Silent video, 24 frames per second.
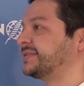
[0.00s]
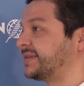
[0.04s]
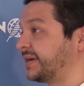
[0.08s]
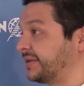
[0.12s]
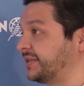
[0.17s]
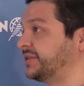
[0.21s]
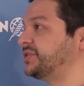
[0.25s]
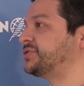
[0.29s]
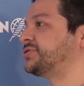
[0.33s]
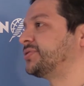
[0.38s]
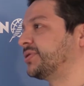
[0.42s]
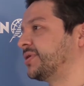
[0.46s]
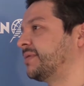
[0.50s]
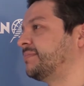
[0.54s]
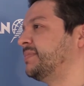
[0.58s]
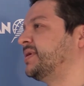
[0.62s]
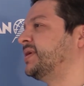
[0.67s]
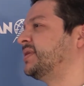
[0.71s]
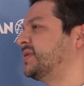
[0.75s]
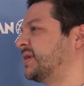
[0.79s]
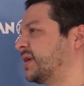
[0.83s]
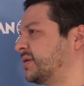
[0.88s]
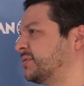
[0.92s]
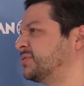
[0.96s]
traditional
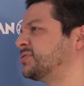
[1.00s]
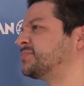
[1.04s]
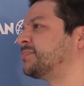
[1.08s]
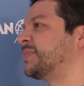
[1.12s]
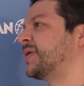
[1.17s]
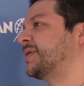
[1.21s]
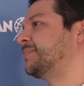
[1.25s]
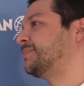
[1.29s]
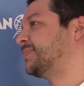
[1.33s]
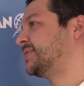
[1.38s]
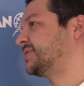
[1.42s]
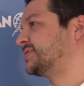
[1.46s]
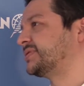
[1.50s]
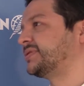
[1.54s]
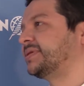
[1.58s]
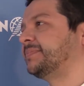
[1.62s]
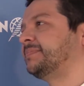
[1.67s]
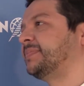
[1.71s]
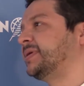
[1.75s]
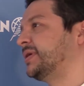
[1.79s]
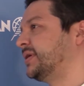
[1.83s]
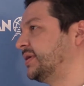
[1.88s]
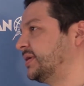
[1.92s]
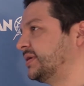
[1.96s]
media, newspapers,
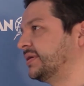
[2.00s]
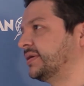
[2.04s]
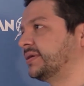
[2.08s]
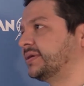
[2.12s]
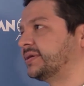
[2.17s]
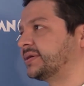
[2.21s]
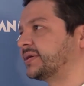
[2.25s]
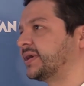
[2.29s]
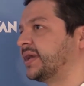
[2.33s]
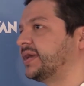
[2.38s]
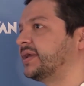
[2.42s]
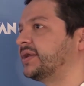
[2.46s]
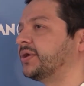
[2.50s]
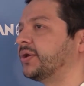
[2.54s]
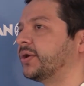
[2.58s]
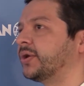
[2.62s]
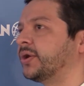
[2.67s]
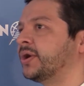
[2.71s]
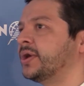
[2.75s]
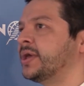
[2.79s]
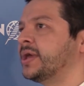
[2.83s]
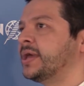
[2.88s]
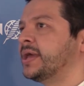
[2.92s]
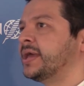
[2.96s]
TV,
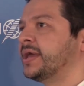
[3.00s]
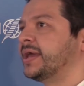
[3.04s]
radio.